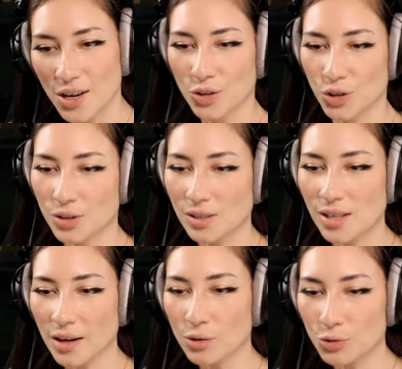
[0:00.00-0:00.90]
You can
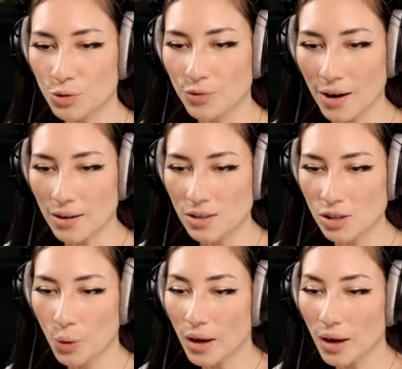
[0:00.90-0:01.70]
cycle through various quick